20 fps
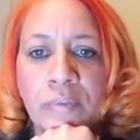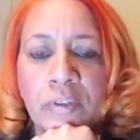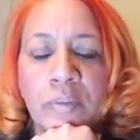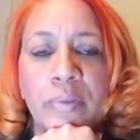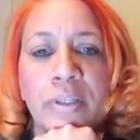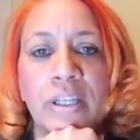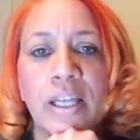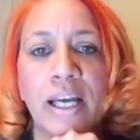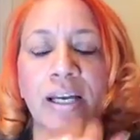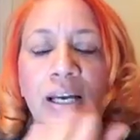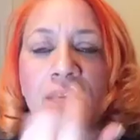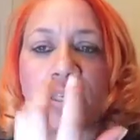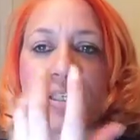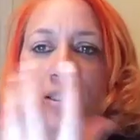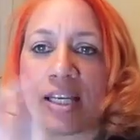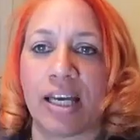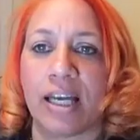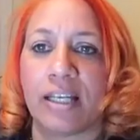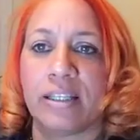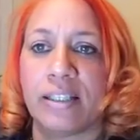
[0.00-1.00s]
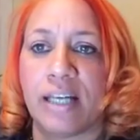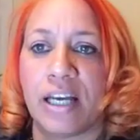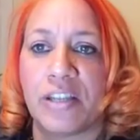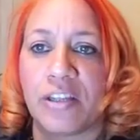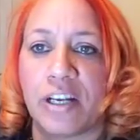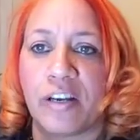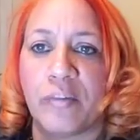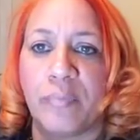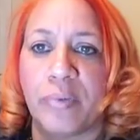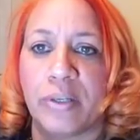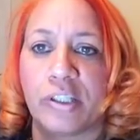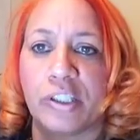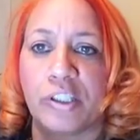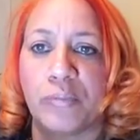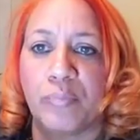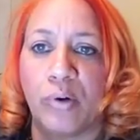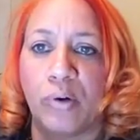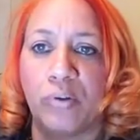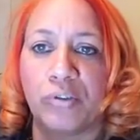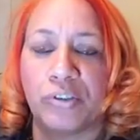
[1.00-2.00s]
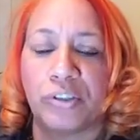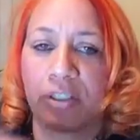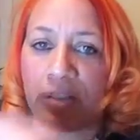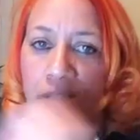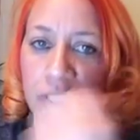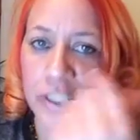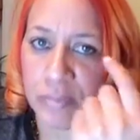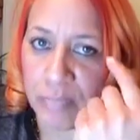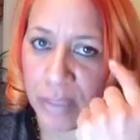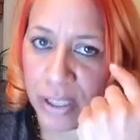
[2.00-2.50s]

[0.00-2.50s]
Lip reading: But like I said, now that I've been exposed to this,